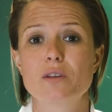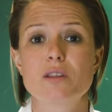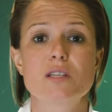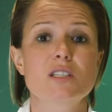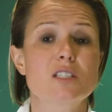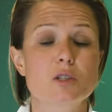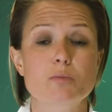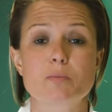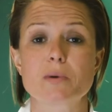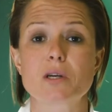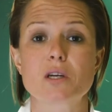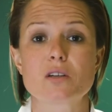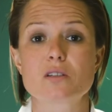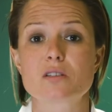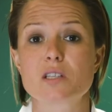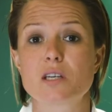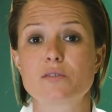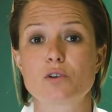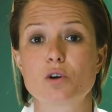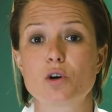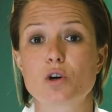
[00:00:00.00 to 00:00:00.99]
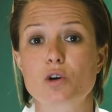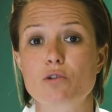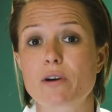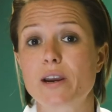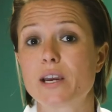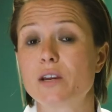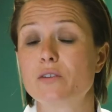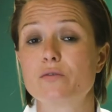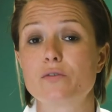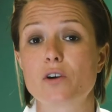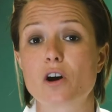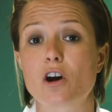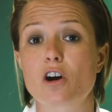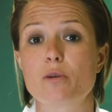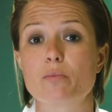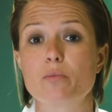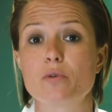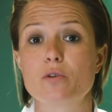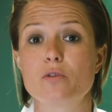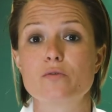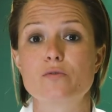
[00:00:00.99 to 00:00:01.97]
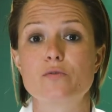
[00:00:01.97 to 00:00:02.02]
And this is because they've got a great
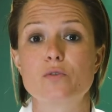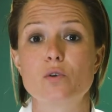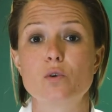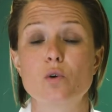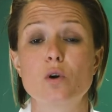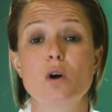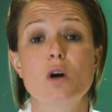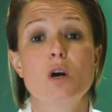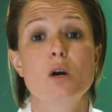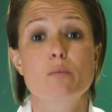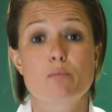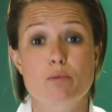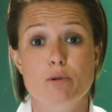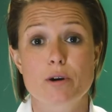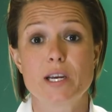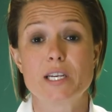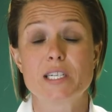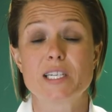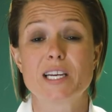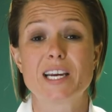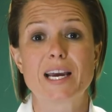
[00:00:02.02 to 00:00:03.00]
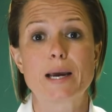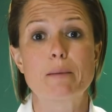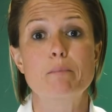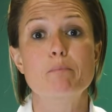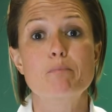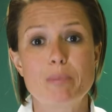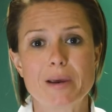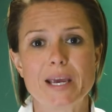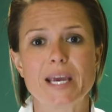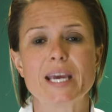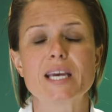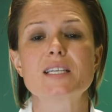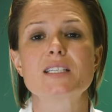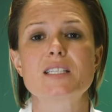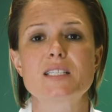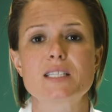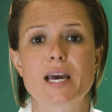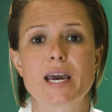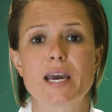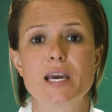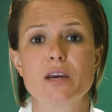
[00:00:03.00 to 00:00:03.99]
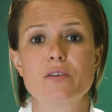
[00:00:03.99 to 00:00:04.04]
environment for breeding and being
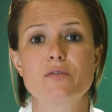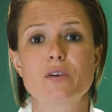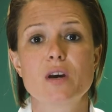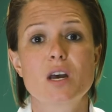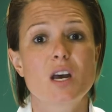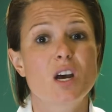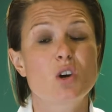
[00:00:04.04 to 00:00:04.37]
safe.